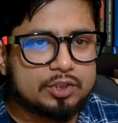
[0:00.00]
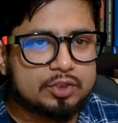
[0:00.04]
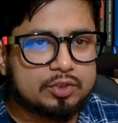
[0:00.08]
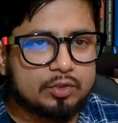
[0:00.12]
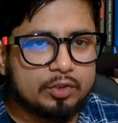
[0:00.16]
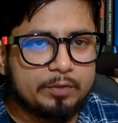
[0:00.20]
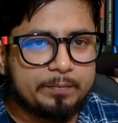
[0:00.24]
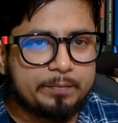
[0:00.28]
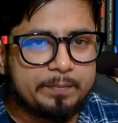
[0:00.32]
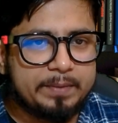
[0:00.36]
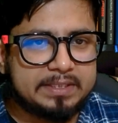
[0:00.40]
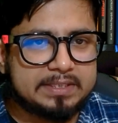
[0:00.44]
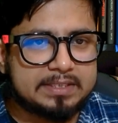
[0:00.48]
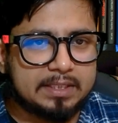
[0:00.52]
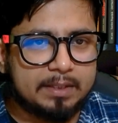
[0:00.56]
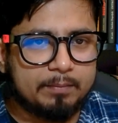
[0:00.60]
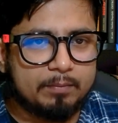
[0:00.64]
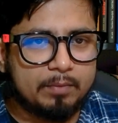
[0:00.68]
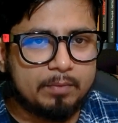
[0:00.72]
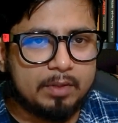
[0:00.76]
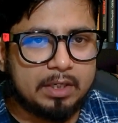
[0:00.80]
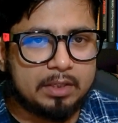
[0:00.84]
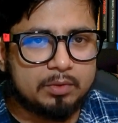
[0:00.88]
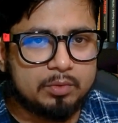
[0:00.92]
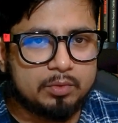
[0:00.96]
should be
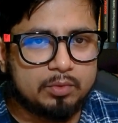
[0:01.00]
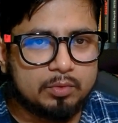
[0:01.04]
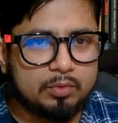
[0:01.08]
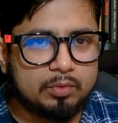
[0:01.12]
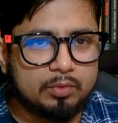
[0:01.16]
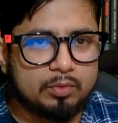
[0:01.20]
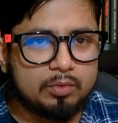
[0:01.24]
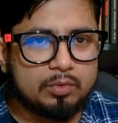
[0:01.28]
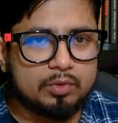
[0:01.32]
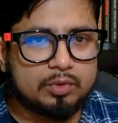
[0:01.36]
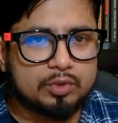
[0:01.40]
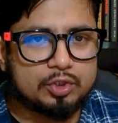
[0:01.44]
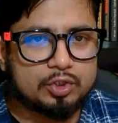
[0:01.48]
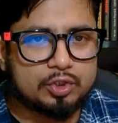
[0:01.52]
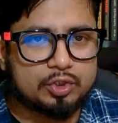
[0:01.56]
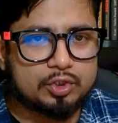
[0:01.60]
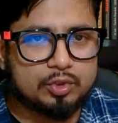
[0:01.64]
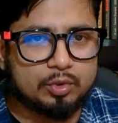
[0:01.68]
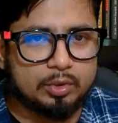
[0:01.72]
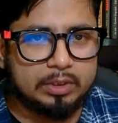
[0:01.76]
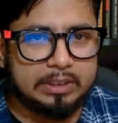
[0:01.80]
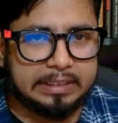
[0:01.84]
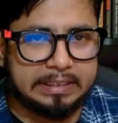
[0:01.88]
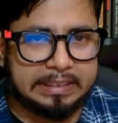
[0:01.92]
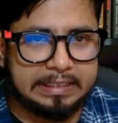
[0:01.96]
someone who
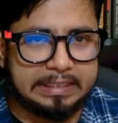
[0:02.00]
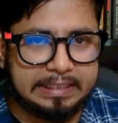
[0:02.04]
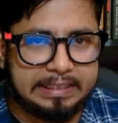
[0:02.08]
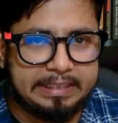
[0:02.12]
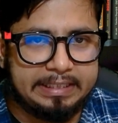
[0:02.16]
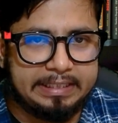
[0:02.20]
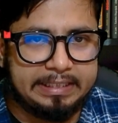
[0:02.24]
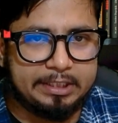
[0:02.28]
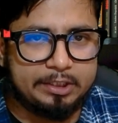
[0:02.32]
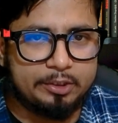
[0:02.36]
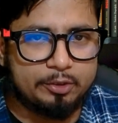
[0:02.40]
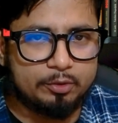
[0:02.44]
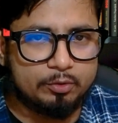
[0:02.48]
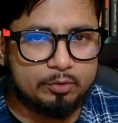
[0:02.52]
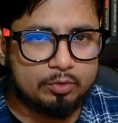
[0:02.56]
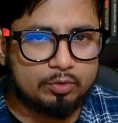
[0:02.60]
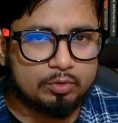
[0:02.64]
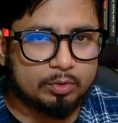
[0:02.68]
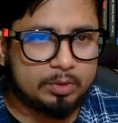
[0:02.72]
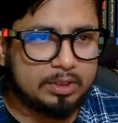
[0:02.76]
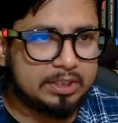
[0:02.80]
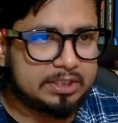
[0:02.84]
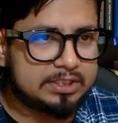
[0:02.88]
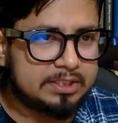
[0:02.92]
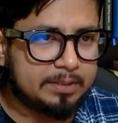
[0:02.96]
should lead you
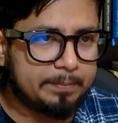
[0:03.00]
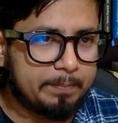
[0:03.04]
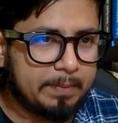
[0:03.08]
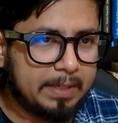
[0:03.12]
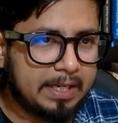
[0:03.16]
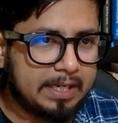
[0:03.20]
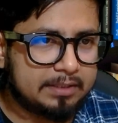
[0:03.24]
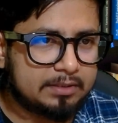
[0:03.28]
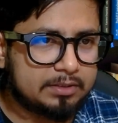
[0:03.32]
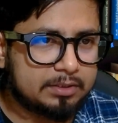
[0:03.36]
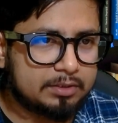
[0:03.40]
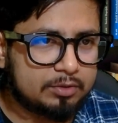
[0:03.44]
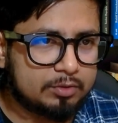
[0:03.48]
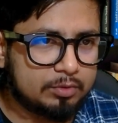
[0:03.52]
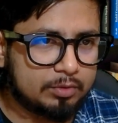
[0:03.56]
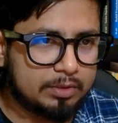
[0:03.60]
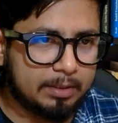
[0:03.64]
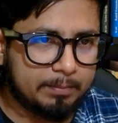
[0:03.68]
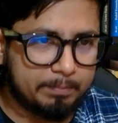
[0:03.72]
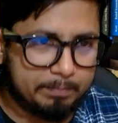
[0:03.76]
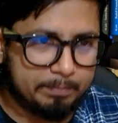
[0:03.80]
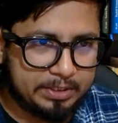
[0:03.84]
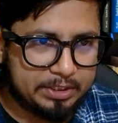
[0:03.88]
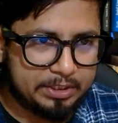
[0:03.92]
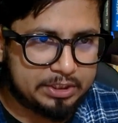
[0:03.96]
towards a path to
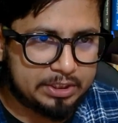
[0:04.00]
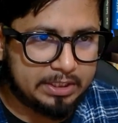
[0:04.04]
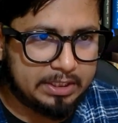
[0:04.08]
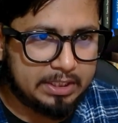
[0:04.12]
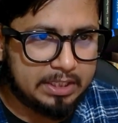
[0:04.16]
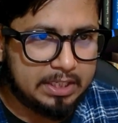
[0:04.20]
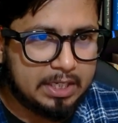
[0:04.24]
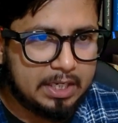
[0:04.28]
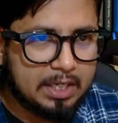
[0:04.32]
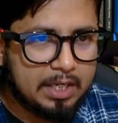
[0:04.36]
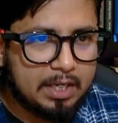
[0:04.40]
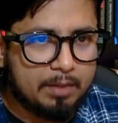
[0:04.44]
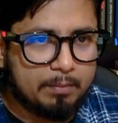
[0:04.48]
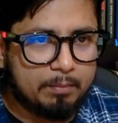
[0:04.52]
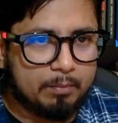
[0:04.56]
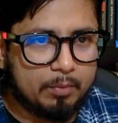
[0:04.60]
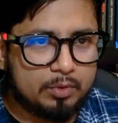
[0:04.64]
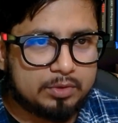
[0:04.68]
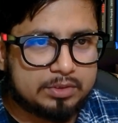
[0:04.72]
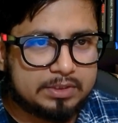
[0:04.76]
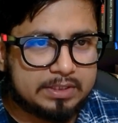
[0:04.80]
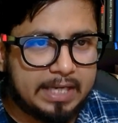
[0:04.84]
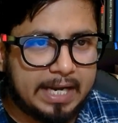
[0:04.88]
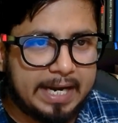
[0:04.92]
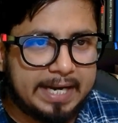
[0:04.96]
completion.
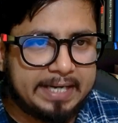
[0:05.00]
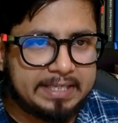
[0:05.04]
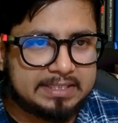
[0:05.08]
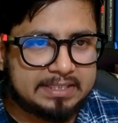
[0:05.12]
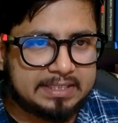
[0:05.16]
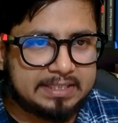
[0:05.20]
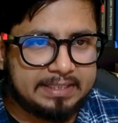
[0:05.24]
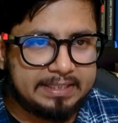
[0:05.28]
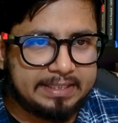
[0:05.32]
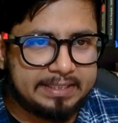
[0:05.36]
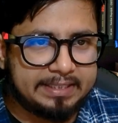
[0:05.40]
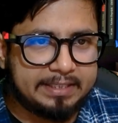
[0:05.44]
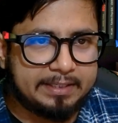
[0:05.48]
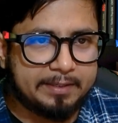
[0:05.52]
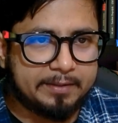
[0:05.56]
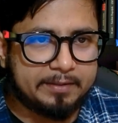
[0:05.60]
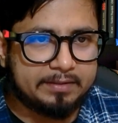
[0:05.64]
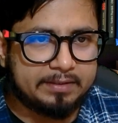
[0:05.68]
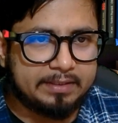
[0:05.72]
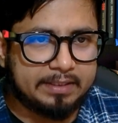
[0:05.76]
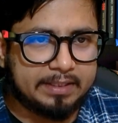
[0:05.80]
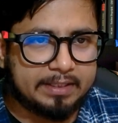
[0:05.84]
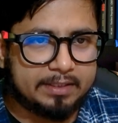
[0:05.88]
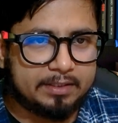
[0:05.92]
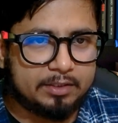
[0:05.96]
Most guides lead
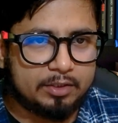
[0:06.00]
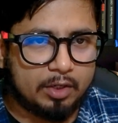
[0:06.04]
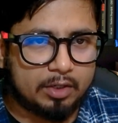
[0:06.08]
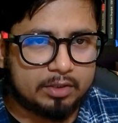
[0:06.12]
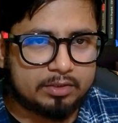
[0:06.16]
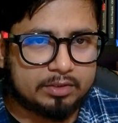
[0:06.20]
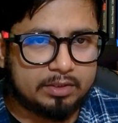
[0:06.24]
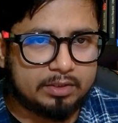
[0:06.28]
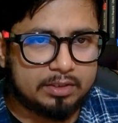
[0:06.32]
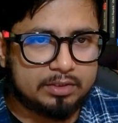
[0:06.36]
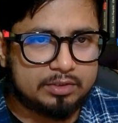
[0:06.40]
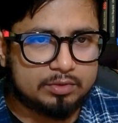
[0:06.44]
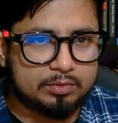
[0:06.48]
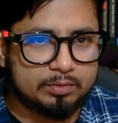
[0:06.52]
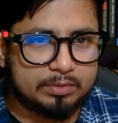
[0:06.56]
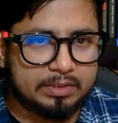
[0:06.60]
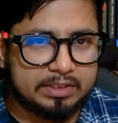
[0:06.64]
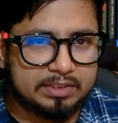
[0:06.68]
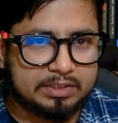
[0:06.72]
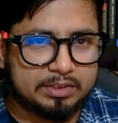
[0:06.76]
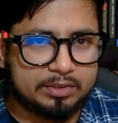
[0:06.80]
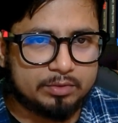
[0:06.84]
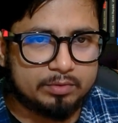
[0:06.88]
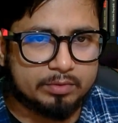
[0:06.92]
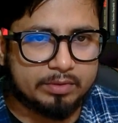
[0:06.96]
their doctoral
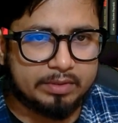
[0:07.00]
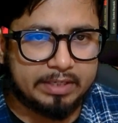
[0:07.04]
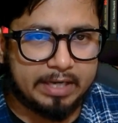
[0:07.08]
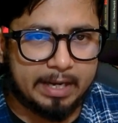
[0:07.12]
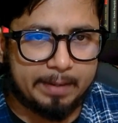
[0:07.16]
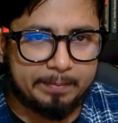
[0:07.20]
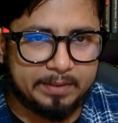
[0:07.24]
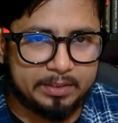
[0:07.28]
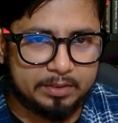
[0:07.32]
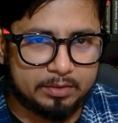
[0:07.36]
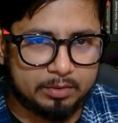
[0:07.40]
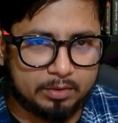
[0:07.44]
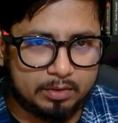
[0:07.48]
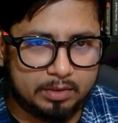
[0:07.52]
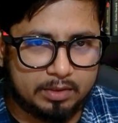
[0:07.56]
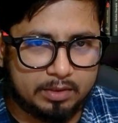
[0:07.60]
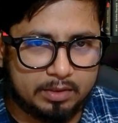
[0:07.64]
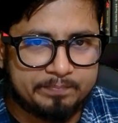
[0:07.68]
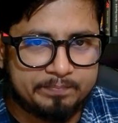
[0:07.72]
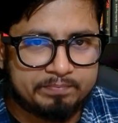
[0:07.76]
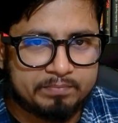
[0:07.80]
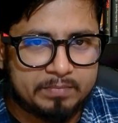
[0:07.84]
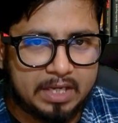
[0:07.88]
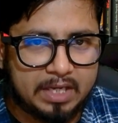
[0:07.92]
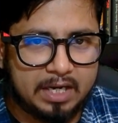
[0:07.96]
students into a rabbit hole.
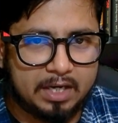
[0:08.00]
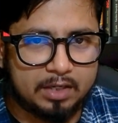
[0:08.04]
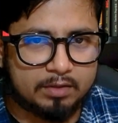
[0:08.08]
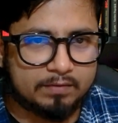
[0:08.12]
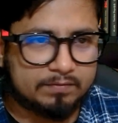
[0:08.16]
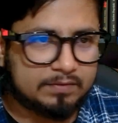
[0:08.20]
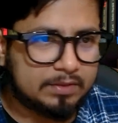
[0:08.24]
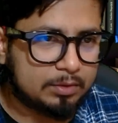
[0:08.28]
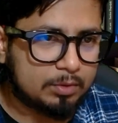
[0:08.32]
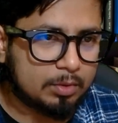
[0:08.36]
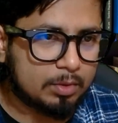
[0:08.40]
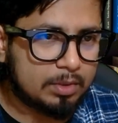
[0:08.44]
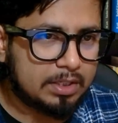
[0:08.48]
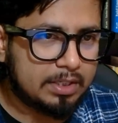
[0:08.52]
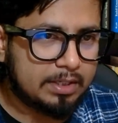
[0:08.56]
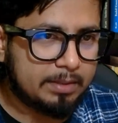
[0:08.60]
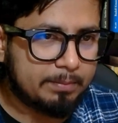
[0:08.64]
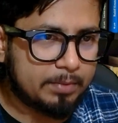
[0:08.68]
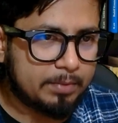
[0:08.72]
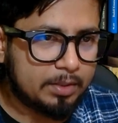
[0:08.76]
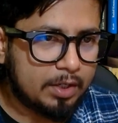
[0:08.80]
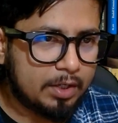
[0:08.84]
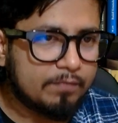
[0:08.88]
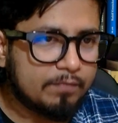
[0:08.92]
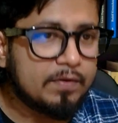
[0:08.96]
Out of the total
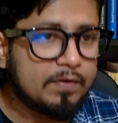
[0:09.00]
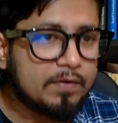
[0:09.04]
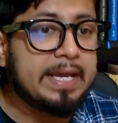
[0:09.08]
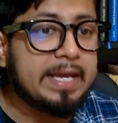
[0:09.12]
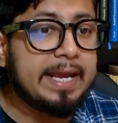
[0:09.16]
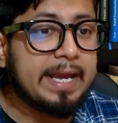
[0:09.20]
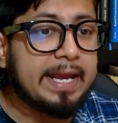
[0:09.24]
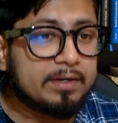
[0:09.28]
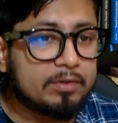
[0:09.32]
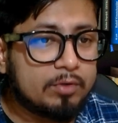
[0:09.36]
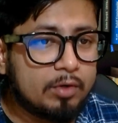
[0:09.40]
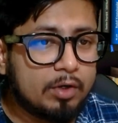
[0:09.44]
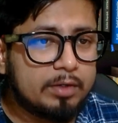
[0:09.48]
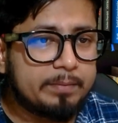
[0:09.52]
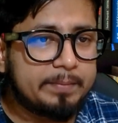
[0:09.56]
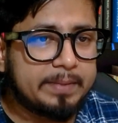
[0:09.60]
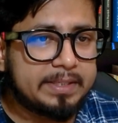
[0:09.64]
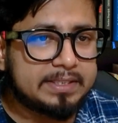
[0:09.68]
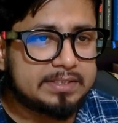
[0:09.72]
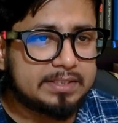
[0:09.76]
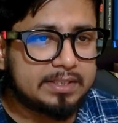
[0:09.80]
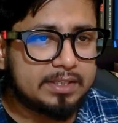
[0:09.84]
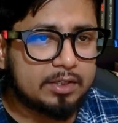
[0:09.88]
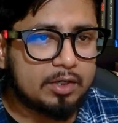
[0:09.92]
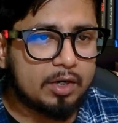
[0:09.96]
number of
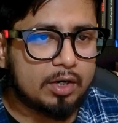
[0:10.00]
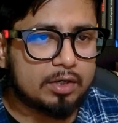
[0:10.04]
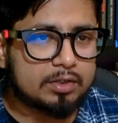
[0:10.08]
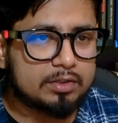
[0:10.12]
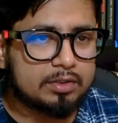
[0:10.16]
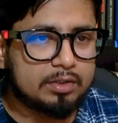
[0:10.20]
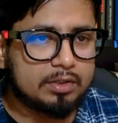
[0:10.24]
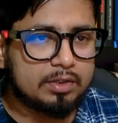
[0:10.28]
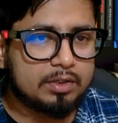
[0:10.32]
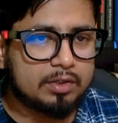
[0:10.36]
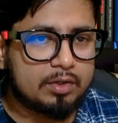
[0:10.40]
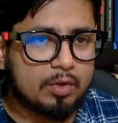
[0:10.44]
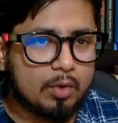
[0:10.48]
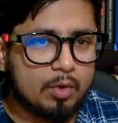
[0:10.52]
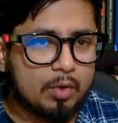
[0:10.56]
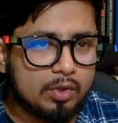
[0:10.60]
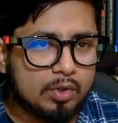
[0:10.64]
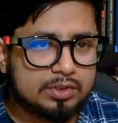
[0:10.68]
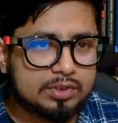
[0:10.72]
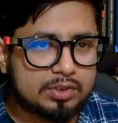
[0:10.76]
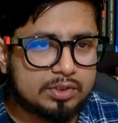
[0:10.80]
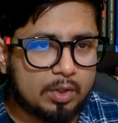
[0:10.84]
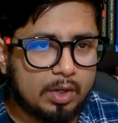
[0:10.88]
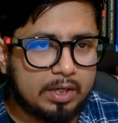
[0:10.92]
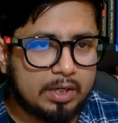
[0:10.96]
enrollments in a doctoral
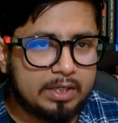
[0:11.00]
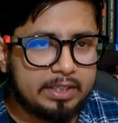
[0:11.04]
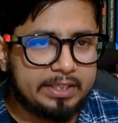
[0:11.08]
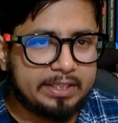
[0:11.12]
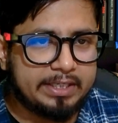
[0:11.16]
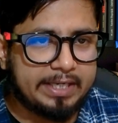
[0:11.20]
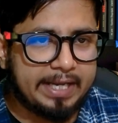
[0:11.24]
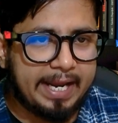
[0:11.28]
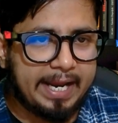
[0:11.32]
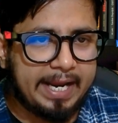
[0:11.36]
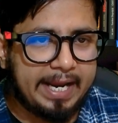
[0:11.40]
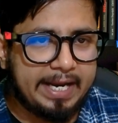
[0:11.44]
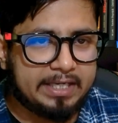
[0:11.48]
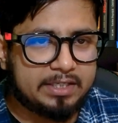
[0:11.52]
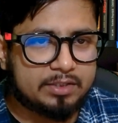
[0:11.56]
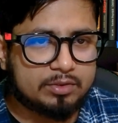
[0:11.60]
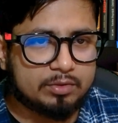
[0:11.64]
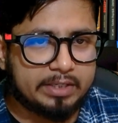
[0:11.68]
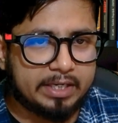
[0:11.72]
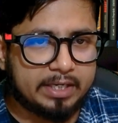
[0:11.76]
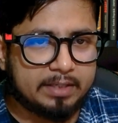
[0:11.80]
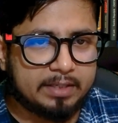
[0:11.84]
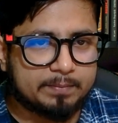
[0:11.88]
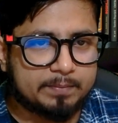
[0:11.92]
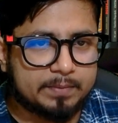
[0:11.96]
course, only 8
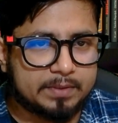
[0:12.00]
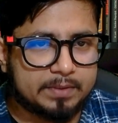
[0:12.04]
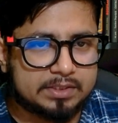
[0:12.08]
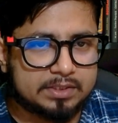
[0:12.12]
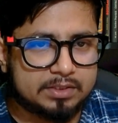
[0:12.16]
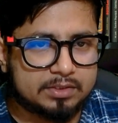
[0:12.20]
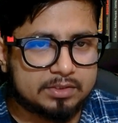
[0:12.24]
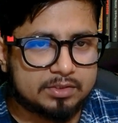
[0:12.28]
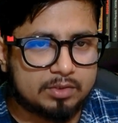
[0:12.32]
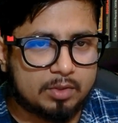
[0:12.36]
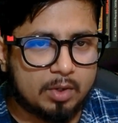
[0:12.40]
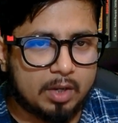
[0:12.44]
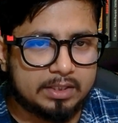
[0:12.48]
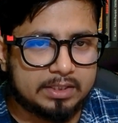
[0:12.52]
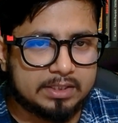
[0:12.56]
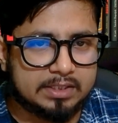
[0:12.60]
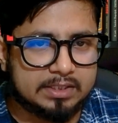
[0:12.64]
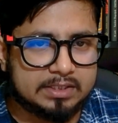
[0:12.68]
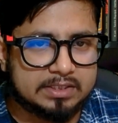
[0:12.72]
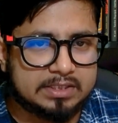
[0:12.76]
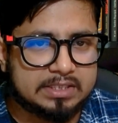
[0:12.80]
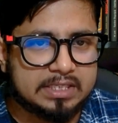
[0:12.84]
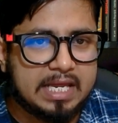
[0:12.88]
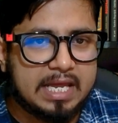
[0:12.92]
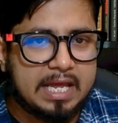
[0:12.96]
to 10%
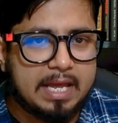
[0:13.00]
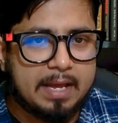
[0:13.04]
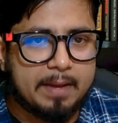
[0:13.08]
scholars